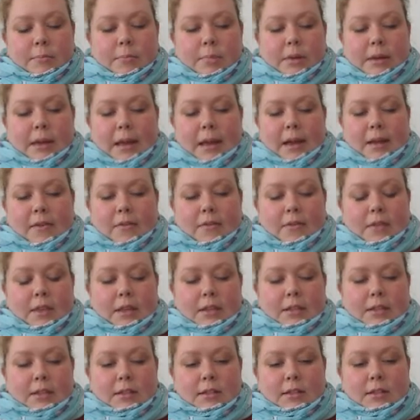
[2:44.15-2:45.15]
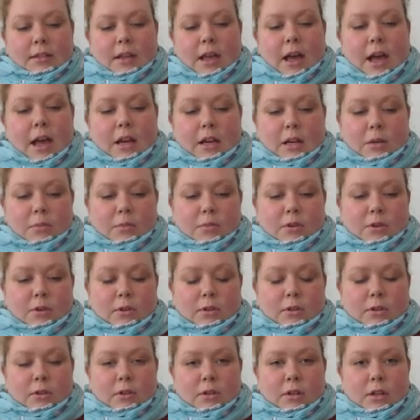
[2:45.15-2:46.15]
planned this
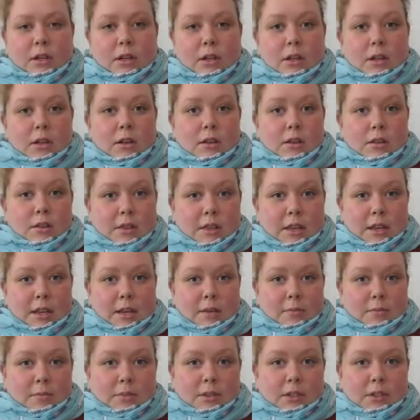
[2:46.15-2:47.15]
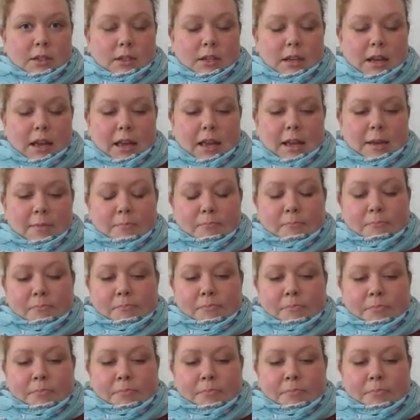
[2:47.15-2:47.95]
animal themed day,